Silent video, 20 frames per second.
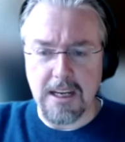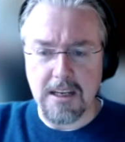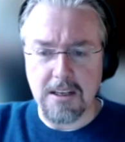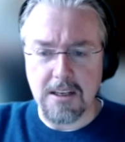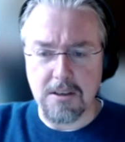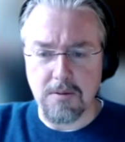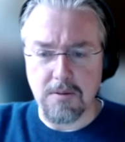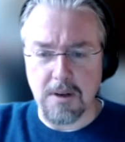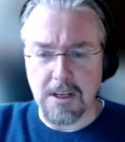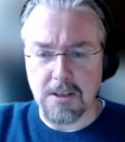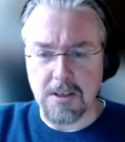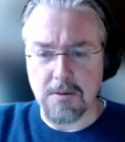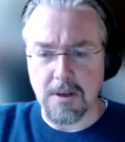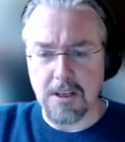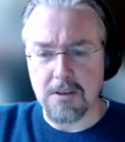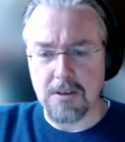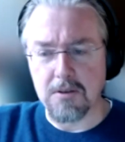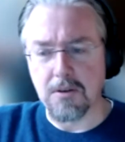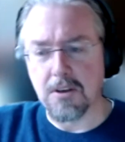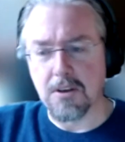And in
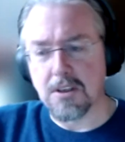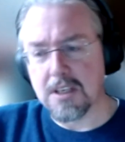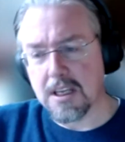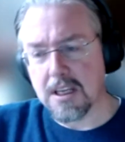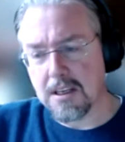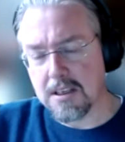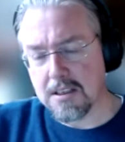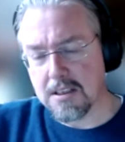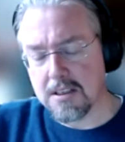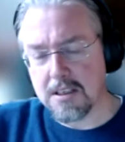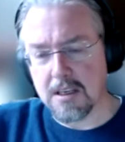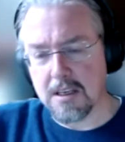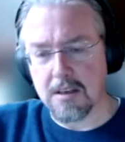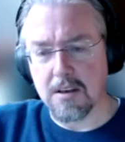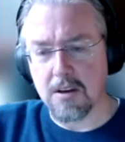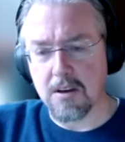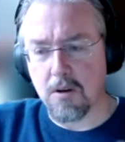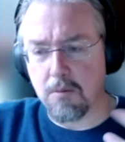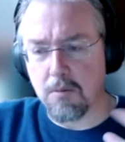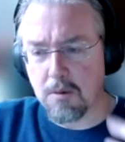2022, you said in
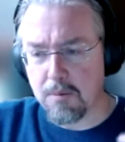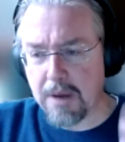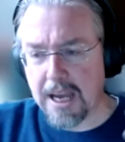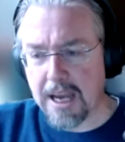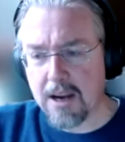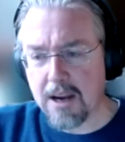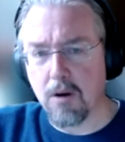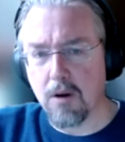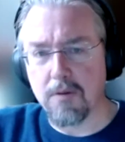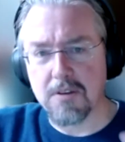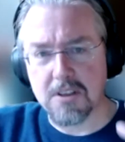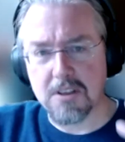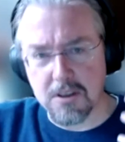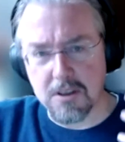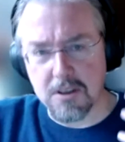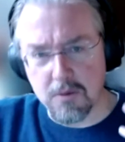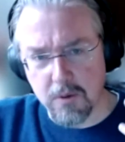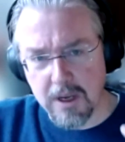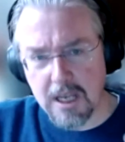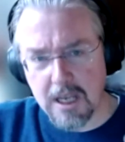the common back
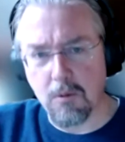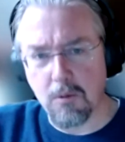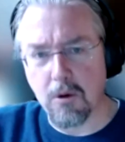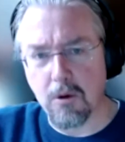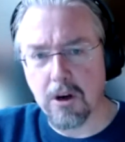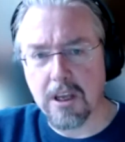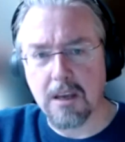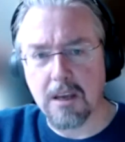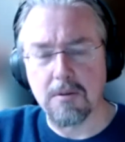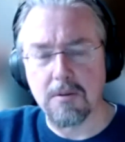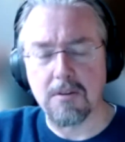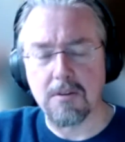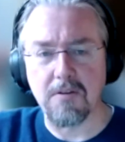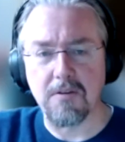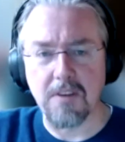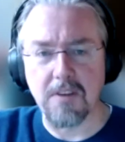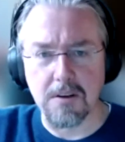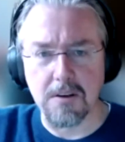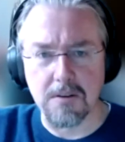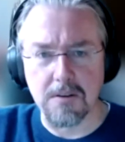offices, really working with the
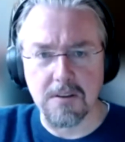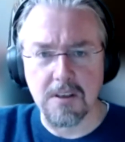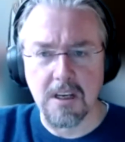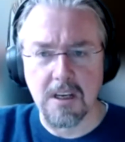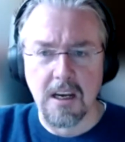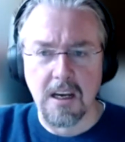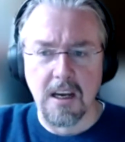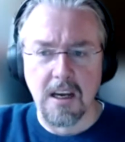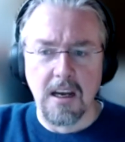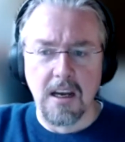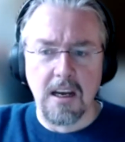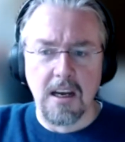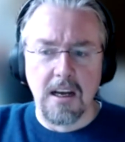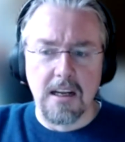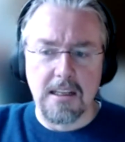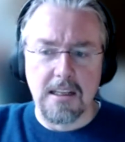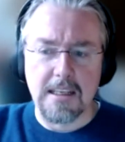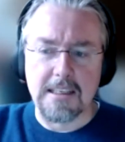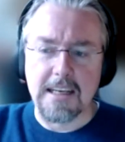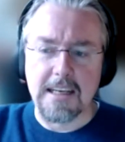field,
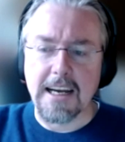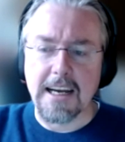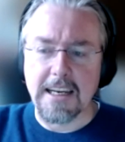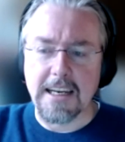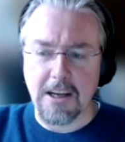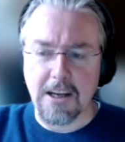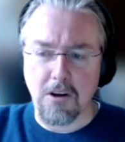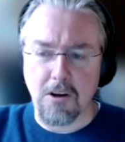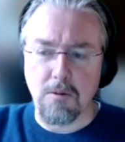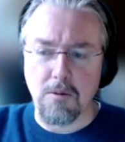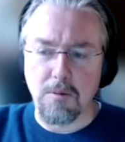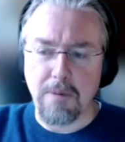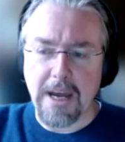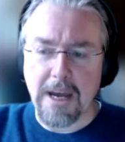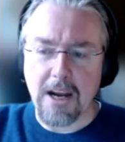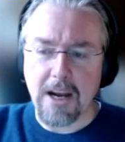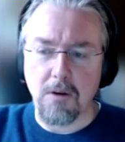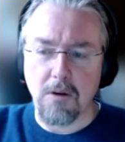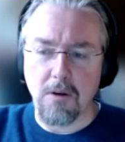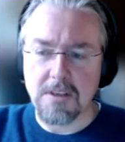designing a common
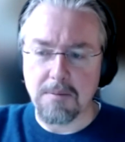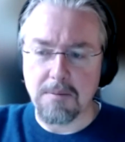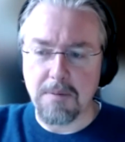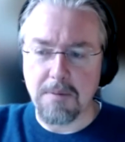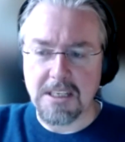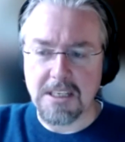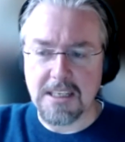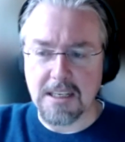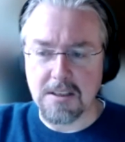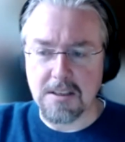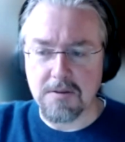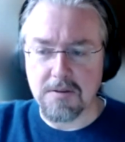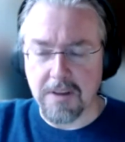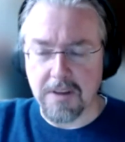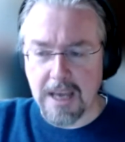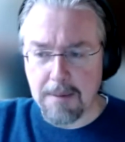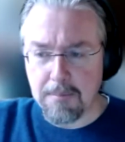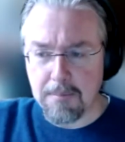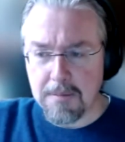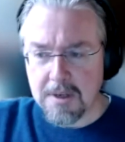back office that makes sense for
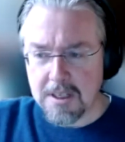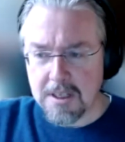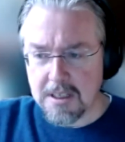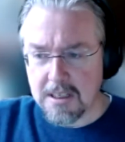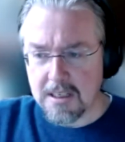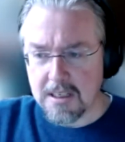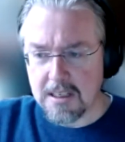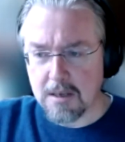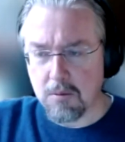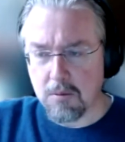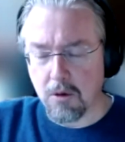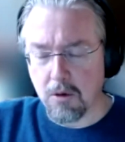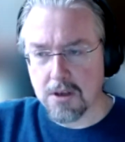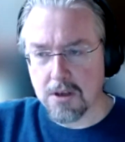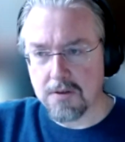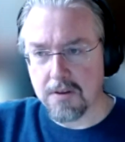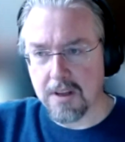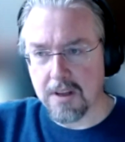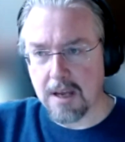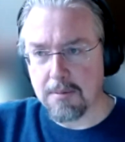them, that works
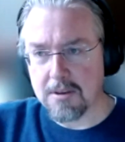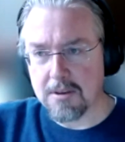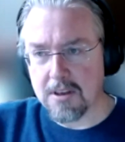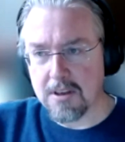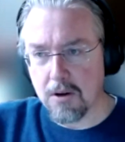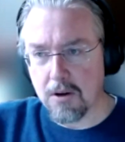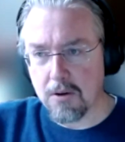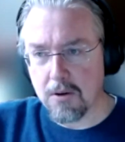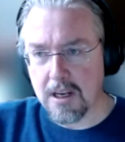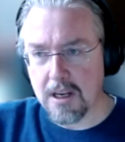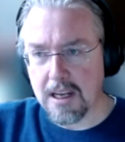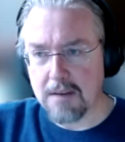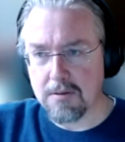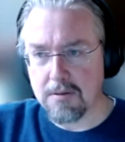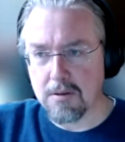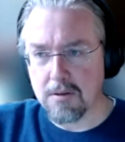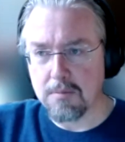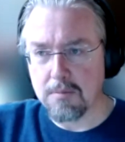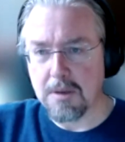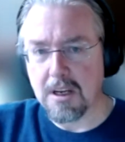for them at the local
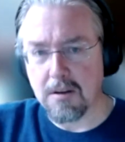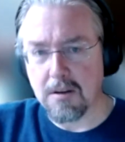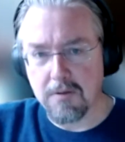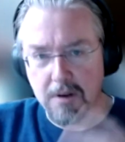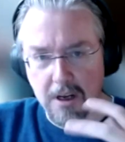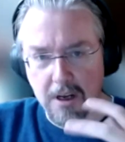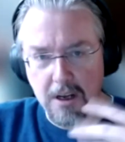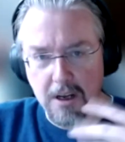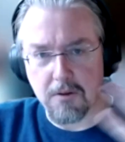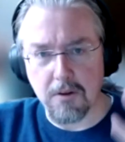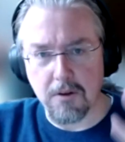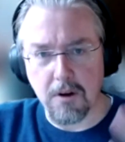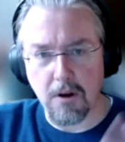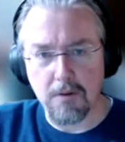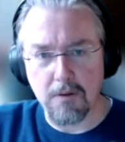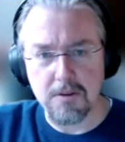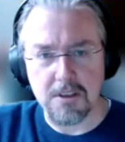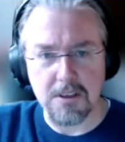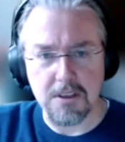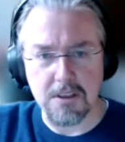level, meaning for the country
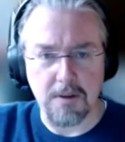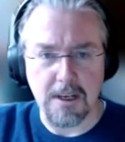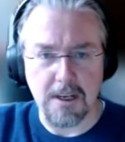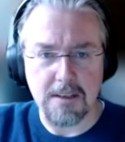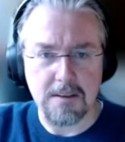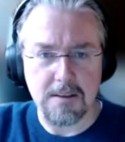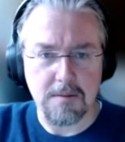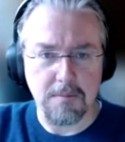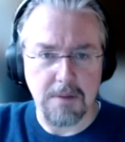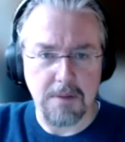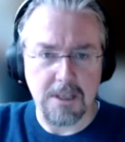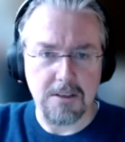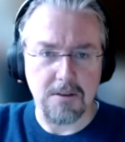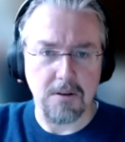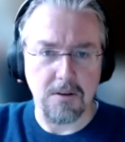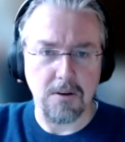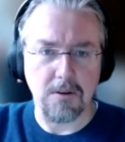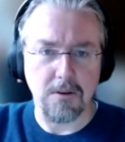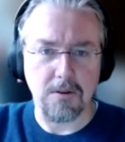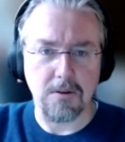offices, right, based
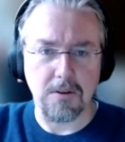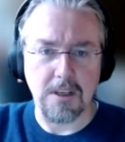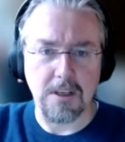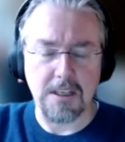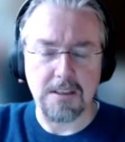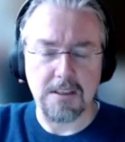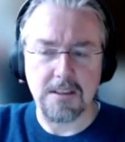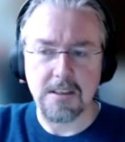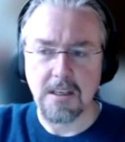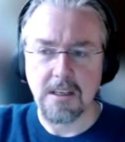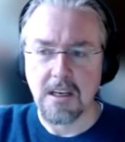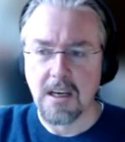on local needs.